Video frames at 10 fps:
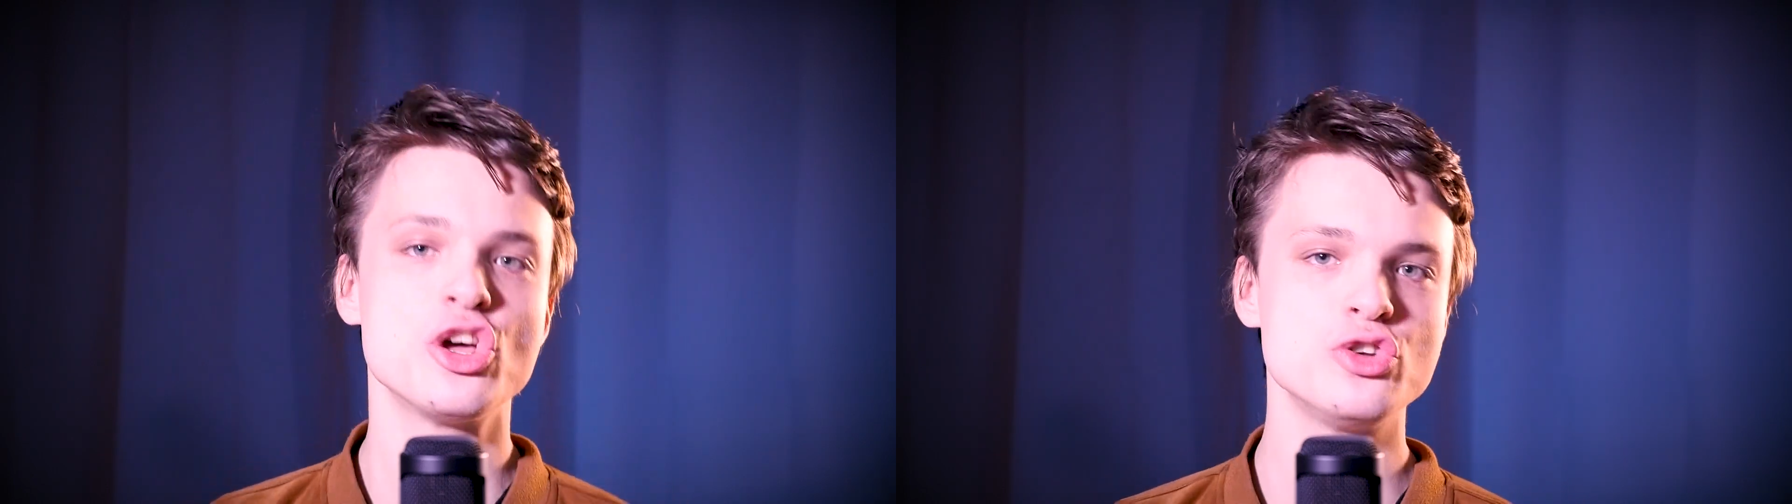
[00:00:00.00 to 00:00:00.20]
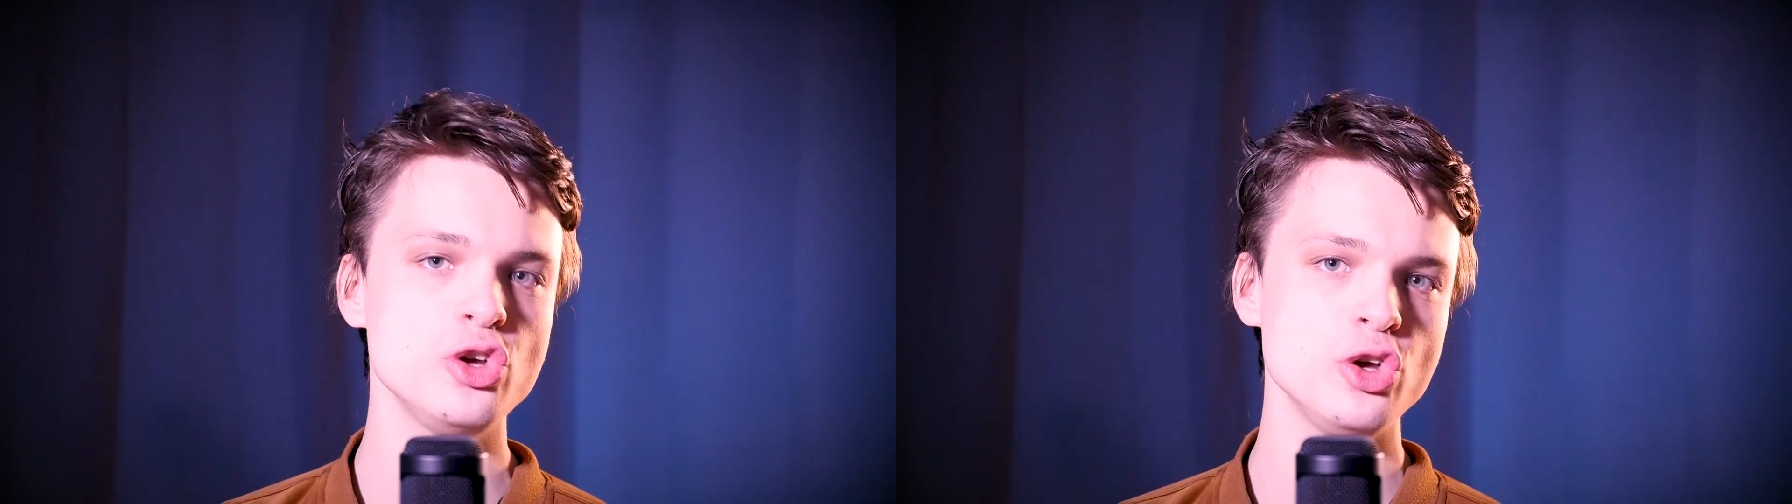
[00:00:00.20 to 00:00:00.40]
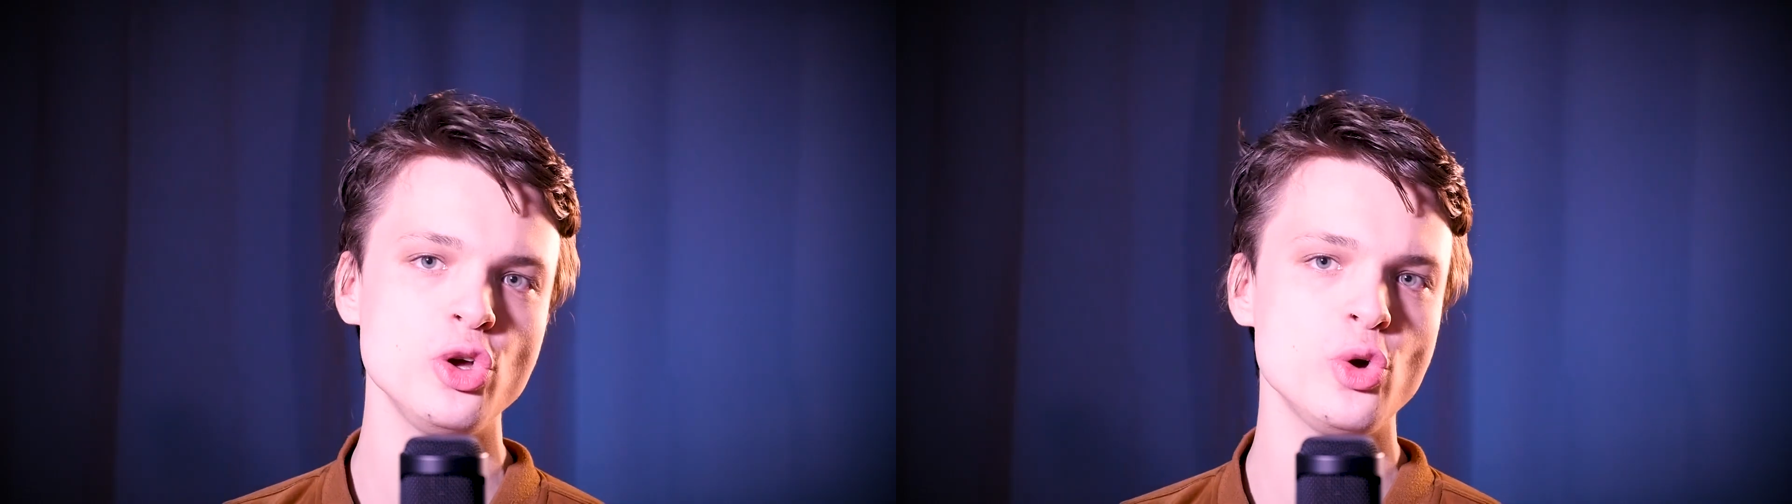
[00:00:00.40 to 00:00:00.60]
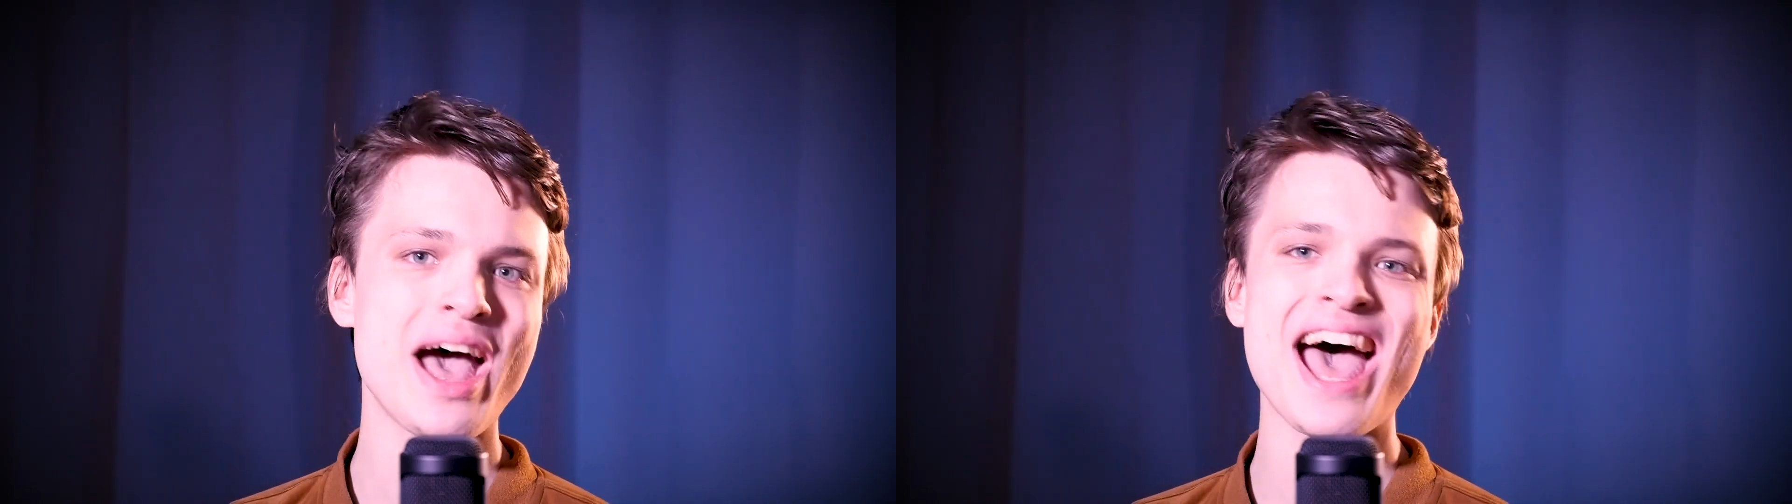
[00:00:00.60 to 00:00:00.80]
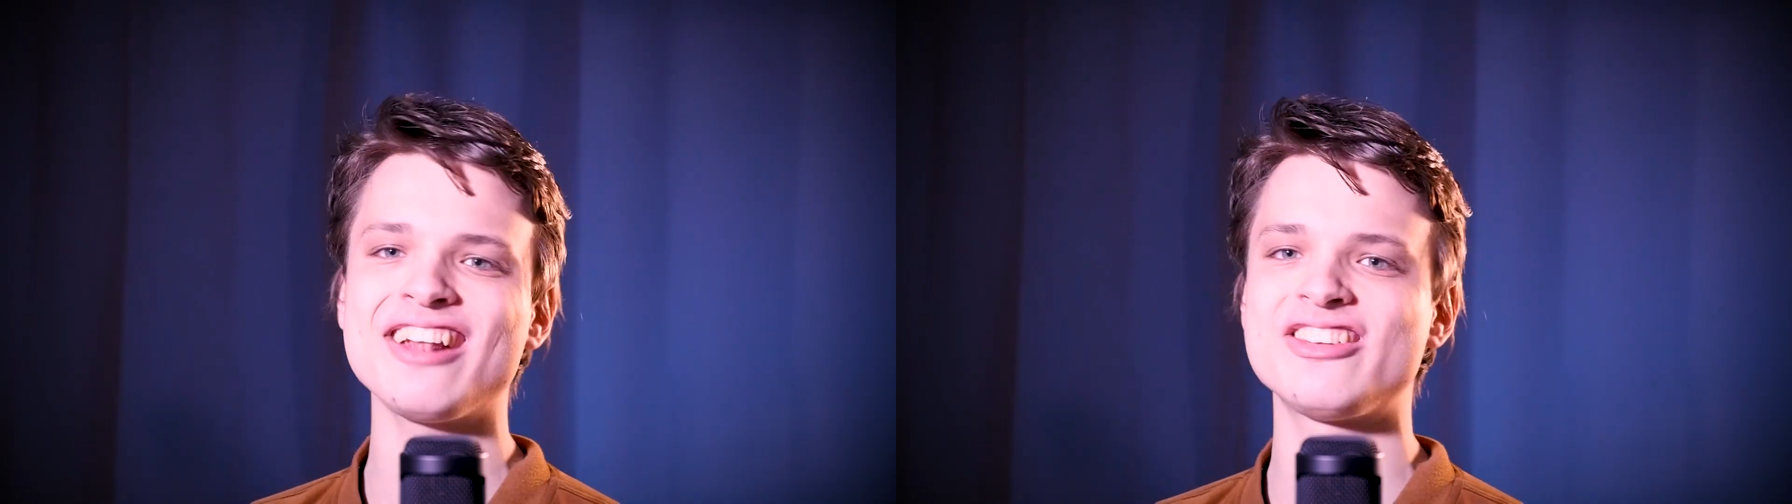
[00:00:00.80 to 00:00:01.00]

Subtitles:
knew I'd